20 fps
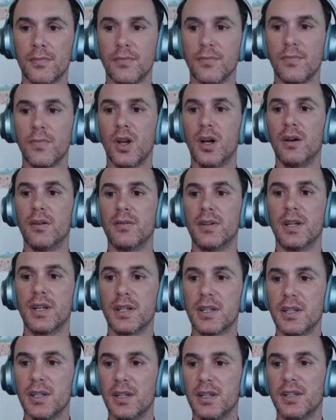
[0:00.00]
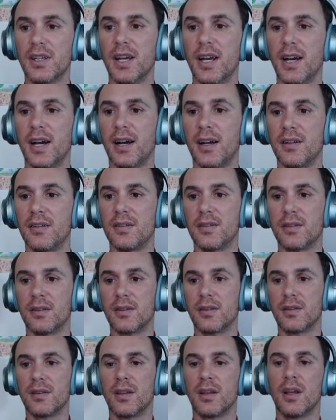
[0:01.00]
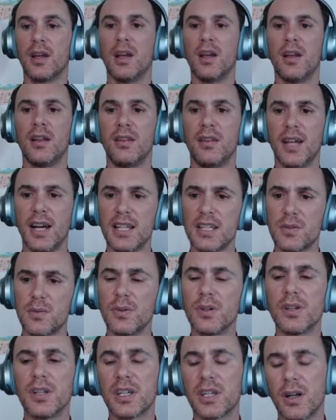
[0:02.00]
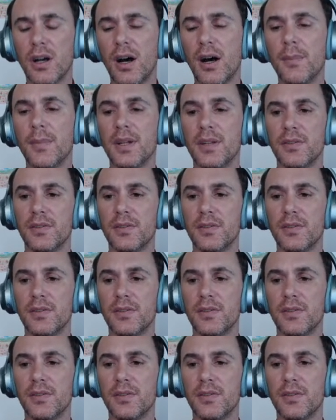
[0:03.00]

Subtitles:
Oh, very good. Yeah. That's really common